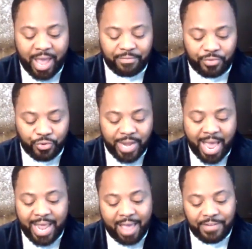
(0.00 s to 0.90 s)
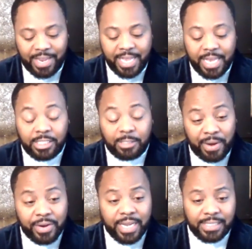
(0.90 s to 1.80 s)
do not have any
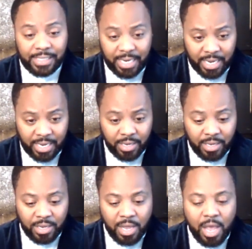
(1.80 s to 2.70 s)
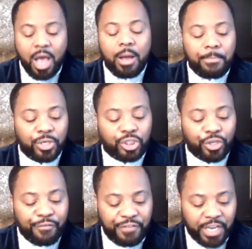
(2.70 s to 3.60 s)
experience in it, put
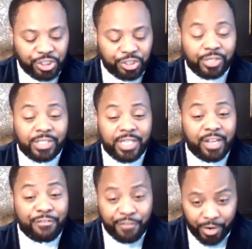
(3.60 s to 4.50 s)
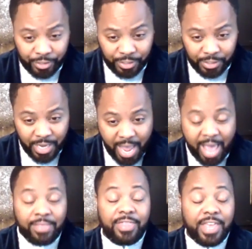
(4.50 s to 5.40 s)
your fixtures in first
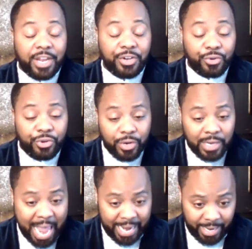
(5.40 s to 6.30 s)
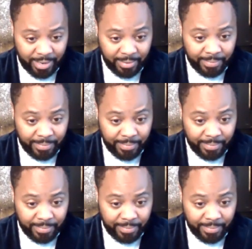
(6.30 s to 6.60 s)
and then do your lighting.